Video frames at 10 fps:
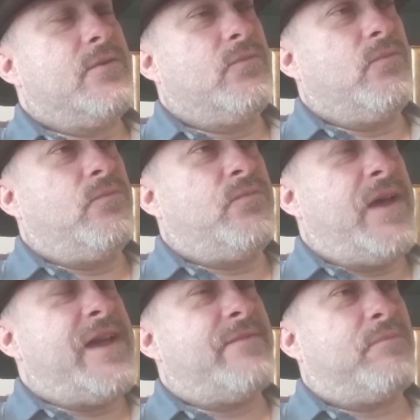
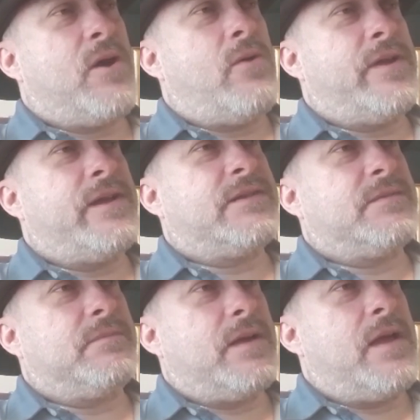they have brought in
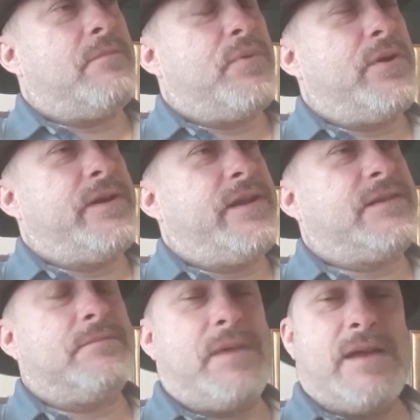some pretty
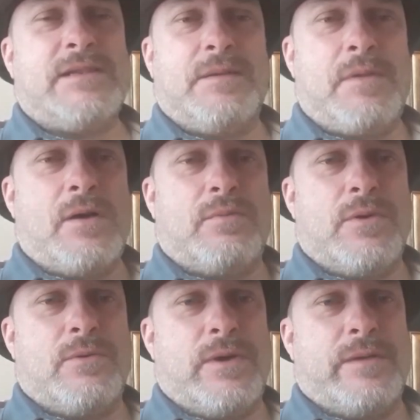decent basketball
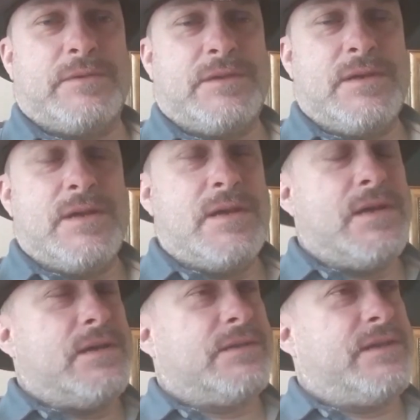programs.
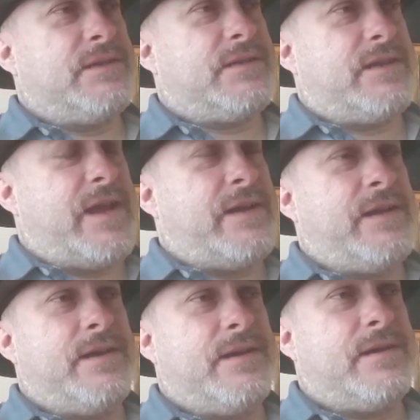
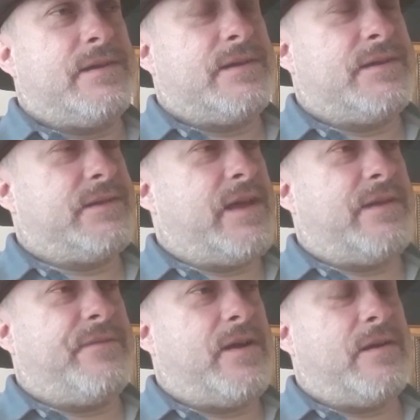Cincinnati is not
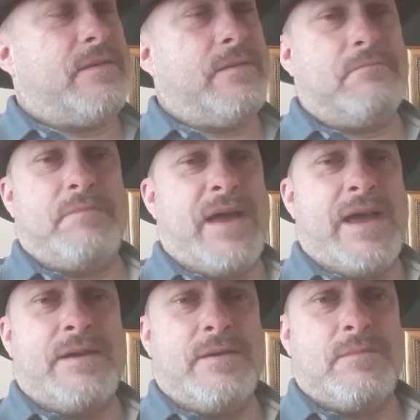a very
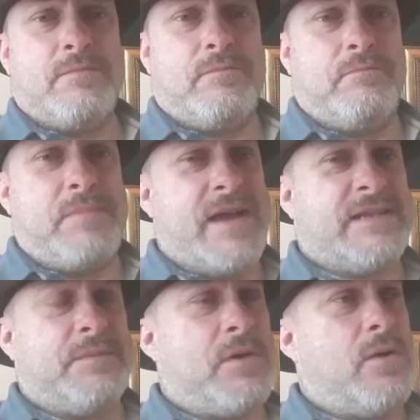bad
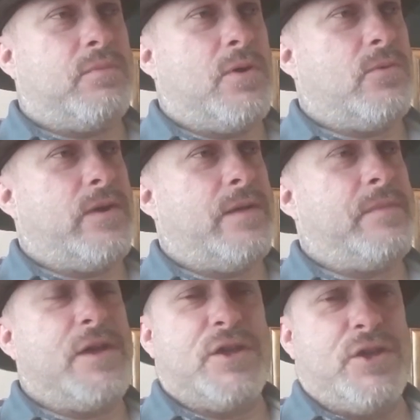basketball
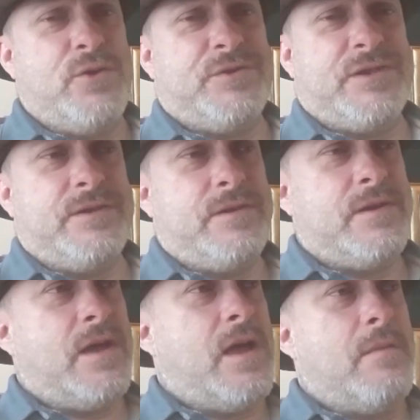program. Houston,
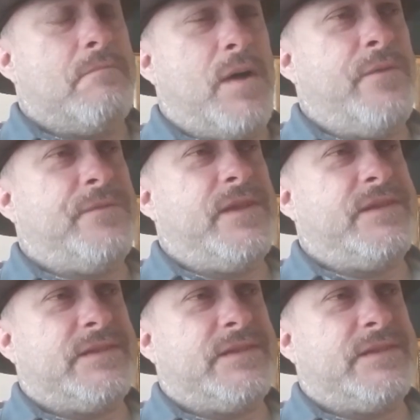both of these